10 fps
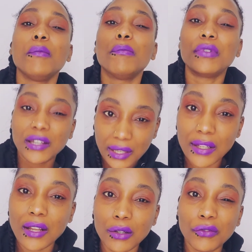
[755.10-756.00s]
breaking
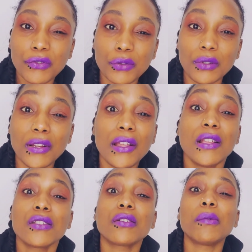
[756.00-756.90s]
down food.
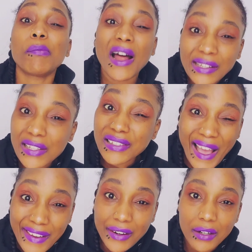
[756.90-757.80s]
So the body's
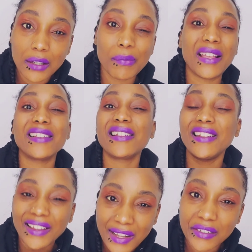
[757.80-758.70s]
tired because it
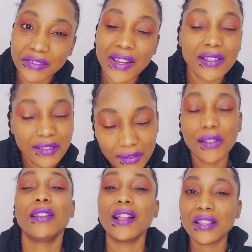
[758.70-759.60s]
didn't get to rest.
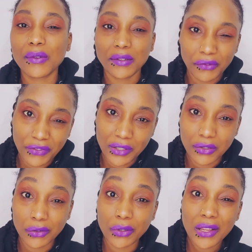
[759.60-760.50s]
And that's why you feel
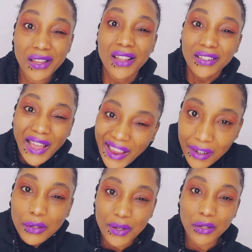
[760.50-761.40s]
so
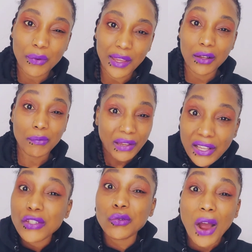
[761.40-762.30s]
tired when you wake up,
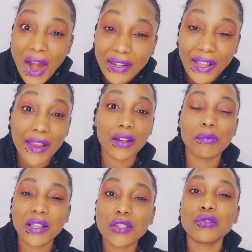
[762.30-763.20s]
because you are tired
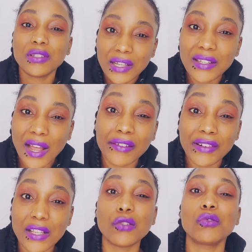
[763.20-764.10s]
because you did not
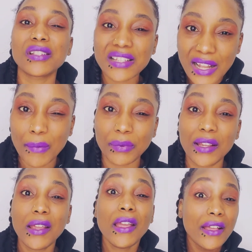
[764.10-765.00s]
rest, you slept.
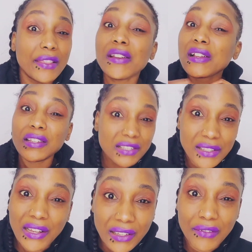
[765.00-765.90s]
And there's a
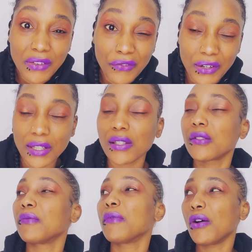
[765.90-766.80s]
distinctive difference.
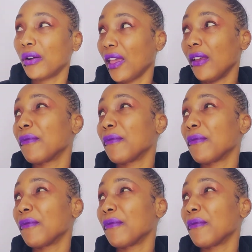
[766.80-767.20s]
Okay,